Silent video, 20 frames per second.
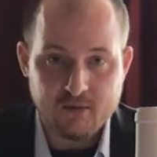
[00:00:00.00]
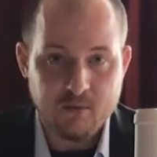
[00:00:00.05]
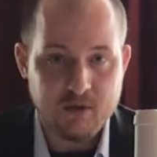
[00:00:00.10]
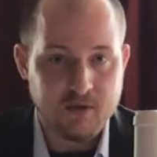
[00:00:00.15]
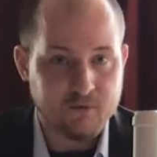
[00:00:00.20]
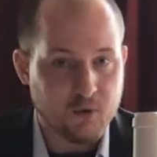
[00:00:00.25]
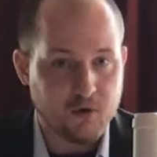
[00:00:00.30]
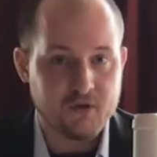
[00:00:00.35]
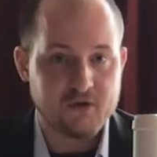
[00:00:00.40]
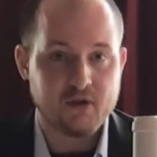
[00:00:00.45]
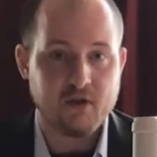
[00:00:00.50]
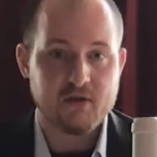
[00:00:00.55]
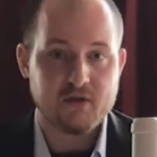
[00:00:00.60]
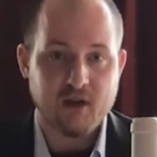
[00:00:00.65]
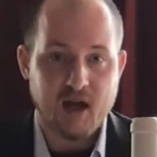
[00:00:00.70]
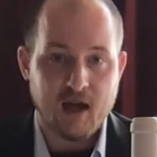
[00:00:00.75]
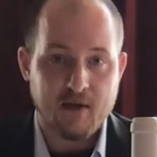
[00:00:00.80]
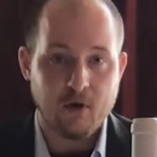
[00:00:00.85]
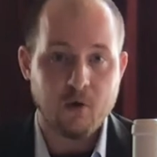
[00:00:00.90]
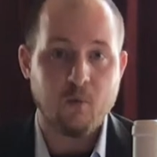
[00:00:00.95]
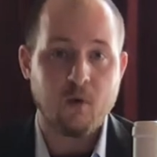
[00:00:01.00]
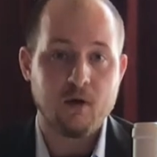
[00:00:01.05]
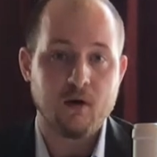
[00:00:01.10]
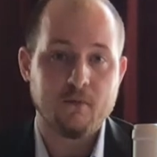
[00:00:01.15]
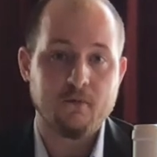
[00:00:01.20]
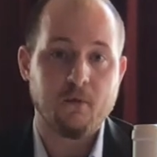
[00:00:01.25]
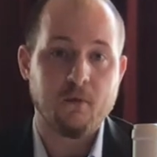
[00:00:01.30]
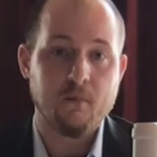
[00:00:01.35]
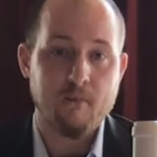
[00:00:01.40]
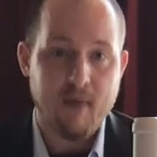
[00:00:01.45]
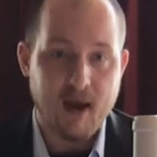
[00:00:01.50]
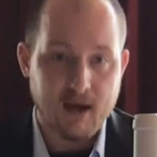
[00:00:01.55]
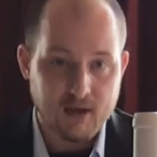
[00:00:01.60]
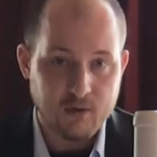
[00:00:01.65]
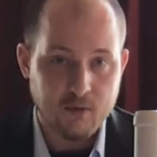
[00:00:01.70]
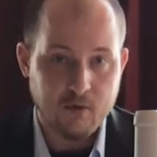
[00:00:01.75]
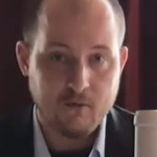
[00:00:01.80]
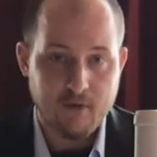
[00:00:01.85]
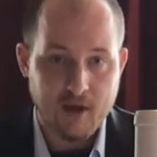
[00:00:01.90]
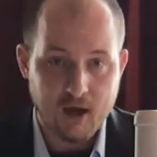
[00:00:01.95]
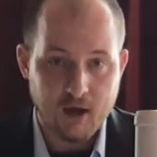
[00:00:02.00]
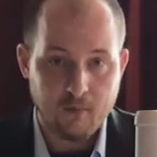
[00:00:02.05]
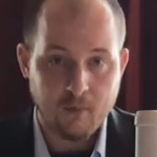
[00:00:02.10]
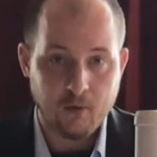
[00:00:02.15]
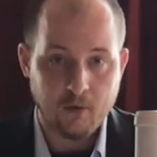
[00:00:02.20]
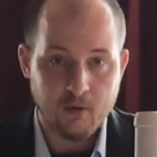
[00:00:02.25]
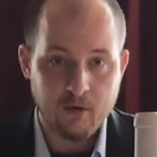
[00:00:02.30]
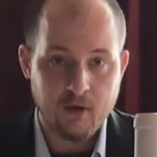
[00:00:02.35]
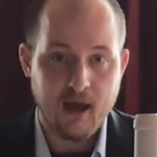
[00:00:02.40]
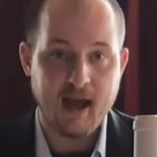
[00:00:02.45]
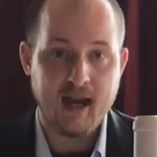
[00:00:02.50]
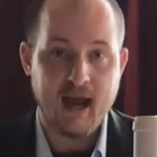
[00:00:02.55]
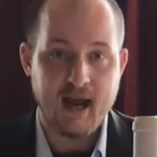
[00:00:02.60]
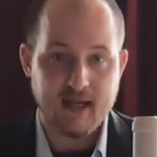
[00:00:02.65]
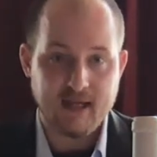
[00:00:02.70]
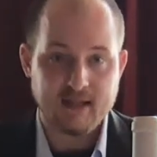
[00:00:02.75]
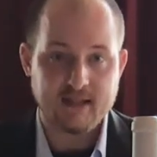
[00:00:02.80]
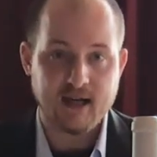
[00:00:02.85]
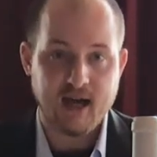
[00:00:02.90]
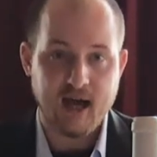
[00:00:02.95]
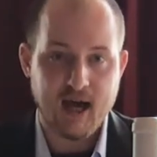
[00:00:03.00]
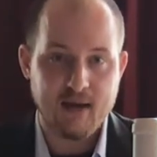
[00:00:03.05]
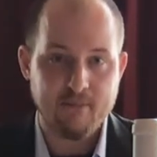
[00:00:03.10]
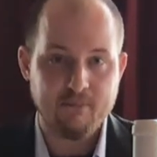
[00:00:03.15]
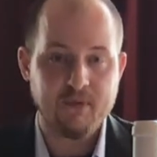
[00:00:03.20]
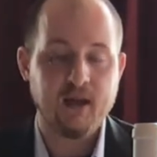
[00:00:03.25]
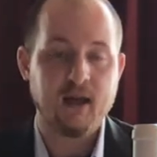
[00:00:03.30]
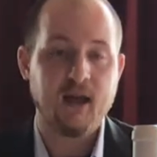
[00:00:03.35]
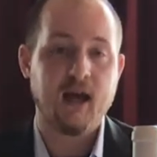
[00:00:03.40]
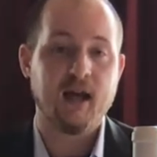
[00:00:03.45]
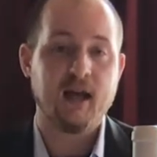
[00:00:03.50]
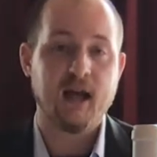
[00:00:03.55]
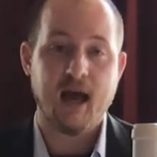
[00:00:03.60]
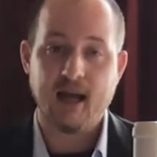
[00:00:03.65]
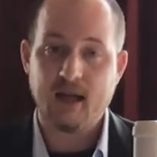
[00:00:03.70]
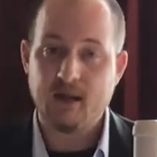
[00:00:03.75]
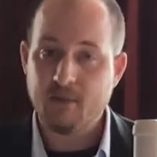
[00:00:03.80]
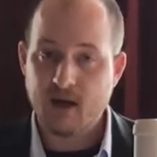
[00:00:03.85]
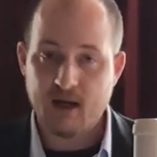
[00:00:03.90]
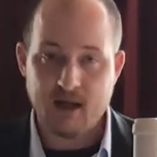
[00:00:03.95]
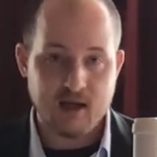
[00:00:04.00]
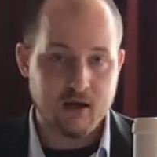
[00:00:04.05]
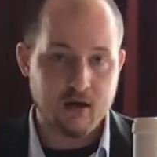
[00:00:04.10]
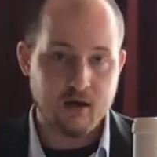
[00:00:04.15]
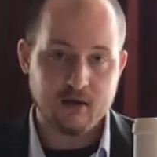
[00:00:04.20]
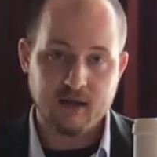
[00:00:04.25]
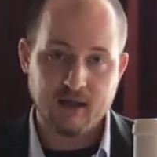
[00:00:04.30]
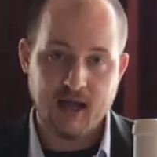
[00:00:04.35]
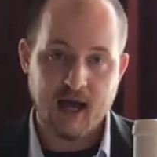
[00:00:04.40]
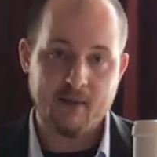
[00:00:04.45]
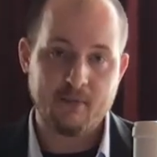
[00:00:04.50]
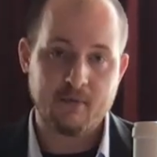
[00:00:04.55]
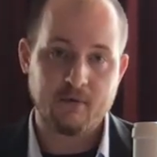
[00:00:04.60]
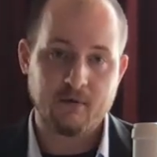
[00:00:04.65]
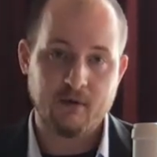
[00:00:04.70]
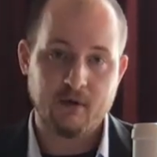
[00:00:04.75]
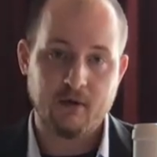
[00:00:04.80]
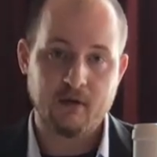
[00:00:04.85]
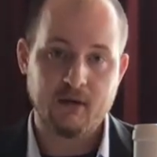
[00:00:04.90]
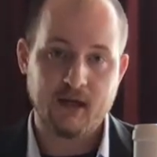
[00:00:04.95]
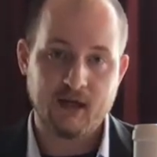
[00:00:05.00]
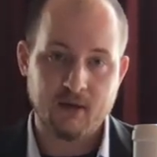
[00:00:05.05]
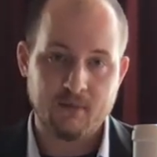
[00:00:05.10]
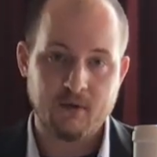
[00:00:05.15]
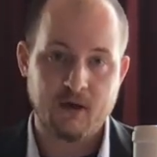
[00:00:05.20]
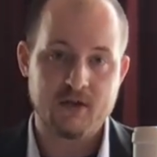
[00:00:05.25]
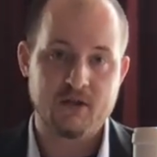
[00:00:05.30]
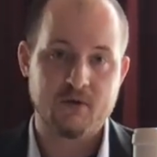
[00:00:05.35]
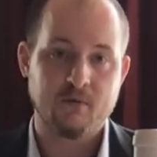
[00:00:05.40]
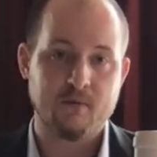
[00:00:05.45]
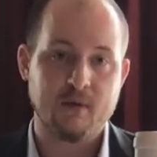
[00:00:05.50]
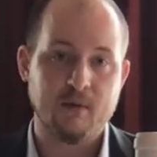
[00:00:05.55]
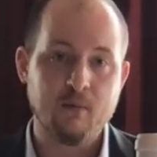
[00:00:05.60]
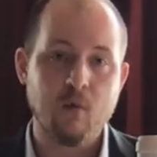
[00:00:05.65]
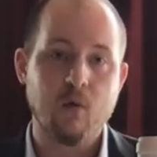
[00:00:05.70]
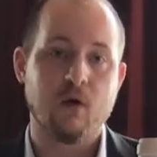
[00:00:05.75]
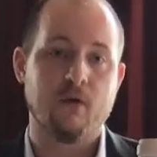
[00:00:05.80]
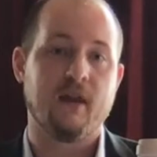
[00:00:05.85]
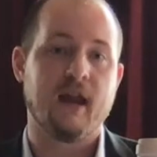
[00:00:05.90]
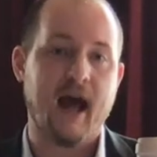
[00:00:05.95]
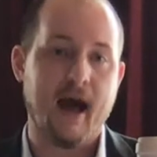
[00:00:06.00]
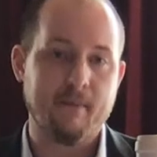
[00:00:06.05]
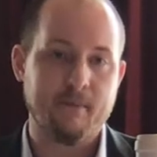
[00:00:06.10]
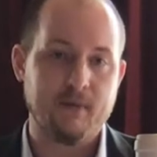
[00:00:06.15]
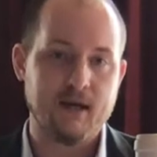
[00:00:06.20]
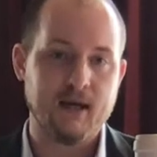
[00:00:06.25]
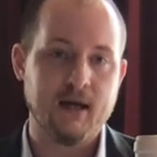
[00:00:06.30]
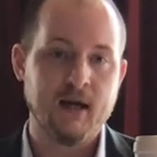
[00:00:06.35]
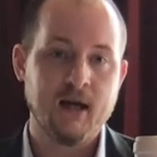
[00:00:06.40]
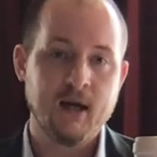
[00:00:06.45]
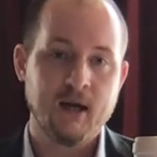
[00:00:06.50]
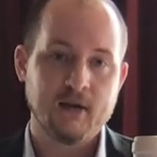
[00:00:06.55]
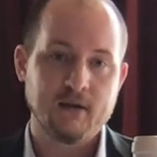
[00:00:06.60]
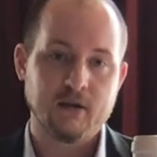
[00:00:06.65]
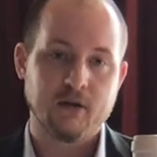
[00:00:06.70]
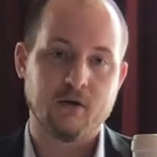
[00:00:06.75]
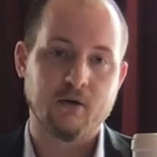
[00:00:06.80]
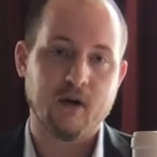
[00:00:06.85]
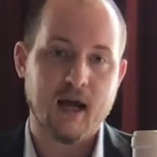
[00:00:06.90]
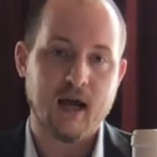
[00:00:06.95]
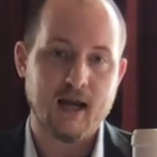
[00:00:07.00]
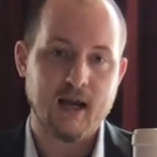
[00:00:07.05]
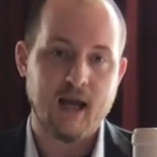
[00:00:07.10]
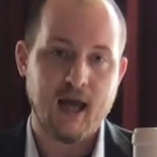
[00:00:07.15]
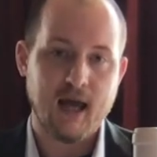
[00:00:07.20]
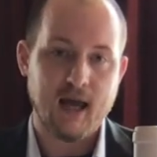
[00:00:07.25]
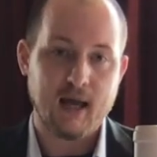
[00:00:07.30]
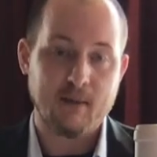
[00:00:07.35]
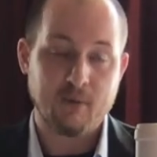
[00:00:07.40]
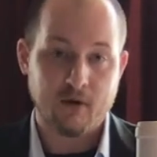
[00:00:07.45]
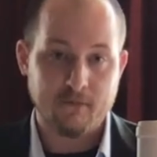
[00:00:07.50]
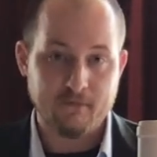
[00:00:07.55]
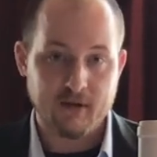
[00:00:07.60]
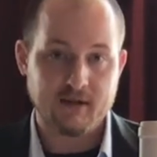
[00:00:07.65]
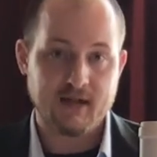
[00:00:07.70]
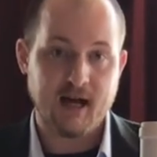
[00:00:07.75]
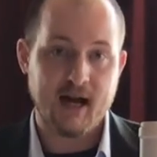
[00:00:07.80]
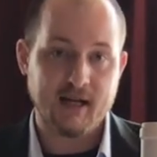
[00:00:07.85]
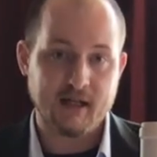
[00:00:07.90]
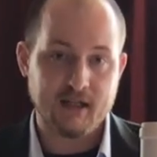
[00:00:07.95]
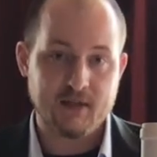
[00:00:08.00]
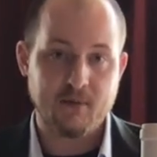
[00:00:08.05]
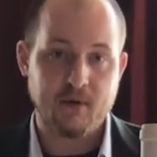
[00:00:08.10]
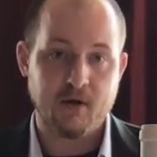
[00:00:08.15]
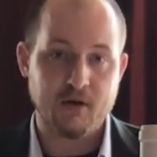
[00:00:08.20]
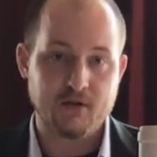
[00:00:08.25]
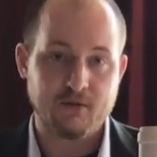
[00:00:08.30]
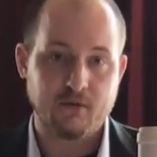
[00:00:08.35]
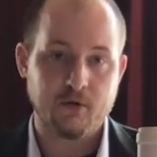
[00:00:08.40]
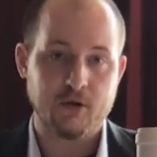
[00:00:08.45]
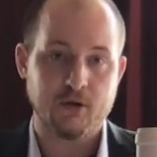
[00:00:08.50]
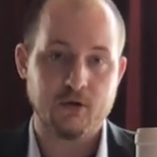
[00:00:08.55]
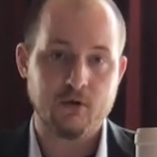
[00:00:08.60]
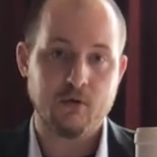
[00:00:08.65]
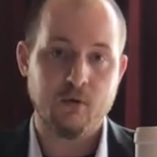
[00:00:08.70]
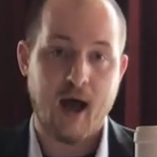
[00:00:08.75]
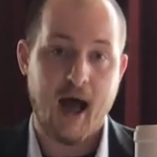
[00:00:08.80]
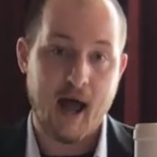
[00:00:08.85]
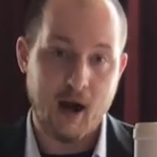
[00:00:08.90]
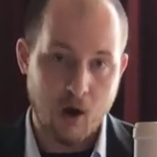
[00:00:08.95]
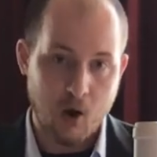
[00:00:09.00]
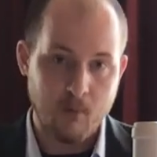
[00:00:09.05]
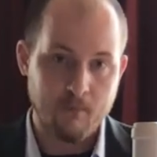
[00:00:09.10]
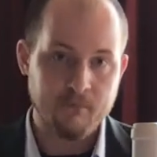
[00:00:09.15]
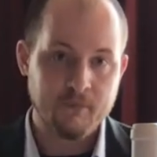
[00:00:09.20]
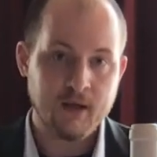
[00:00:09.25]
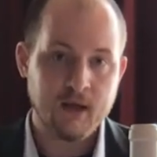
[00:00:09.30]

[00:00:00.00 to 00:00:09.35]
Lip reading: We, of course, also have our wonderful menu available at any time, and anybody here at the Capital Grille in King of Prussia will be more than happy to create a perfect dining experience for you at home.